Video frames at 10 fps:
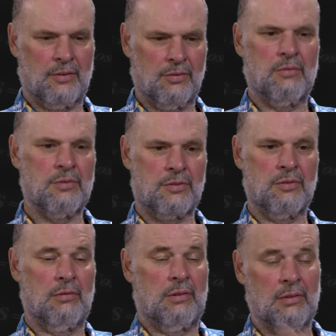thought was
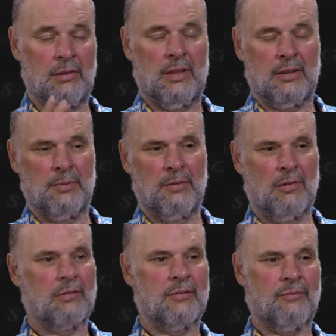true and turned out to be
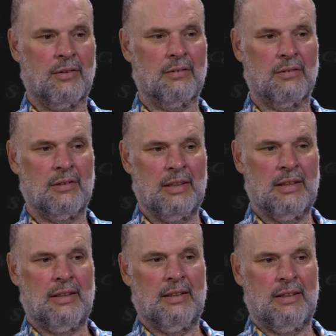wrong.
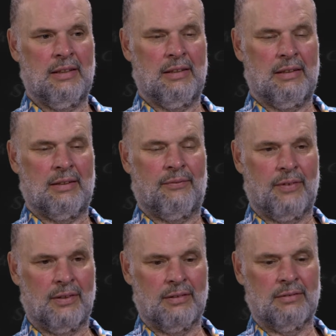The
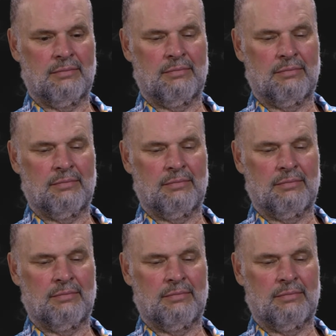final